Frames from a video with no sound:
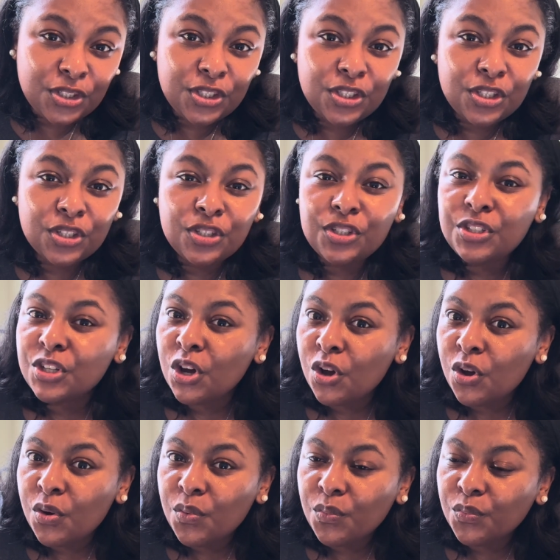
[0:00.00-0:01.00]
you
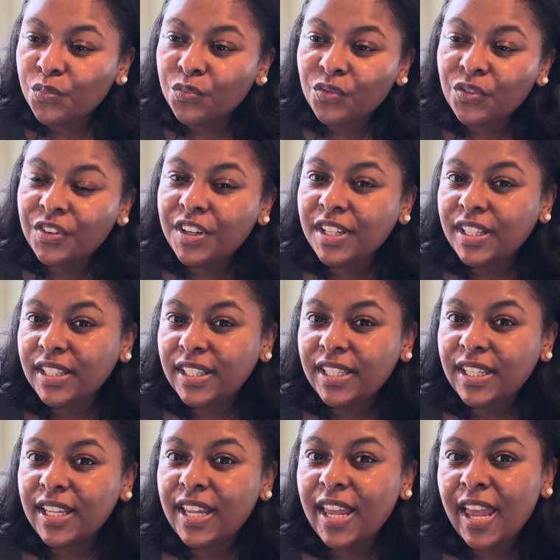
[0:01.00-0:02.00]
don't
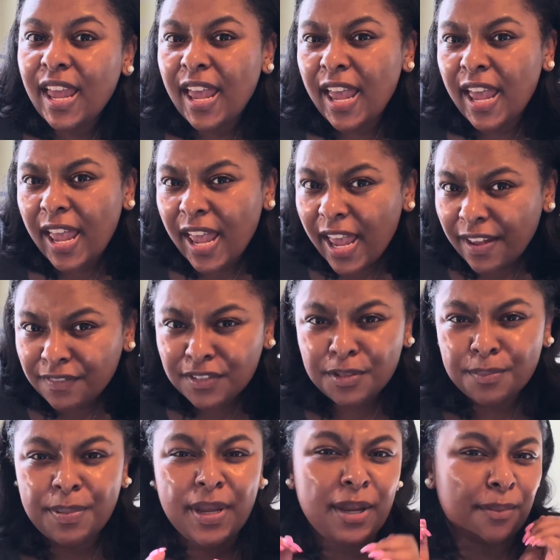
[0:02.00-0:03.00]
really have to
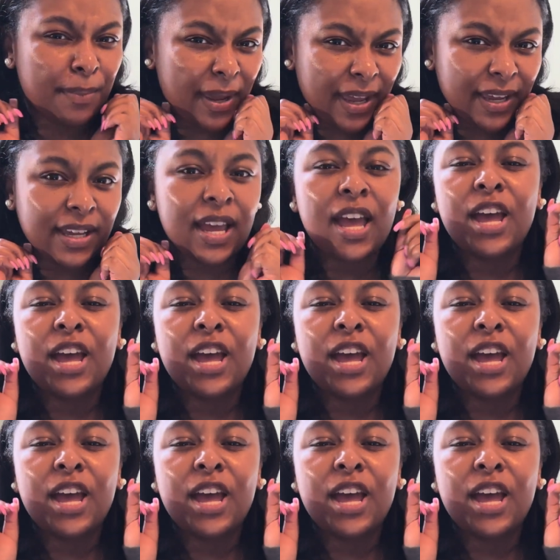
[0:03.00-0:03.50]
pay it back.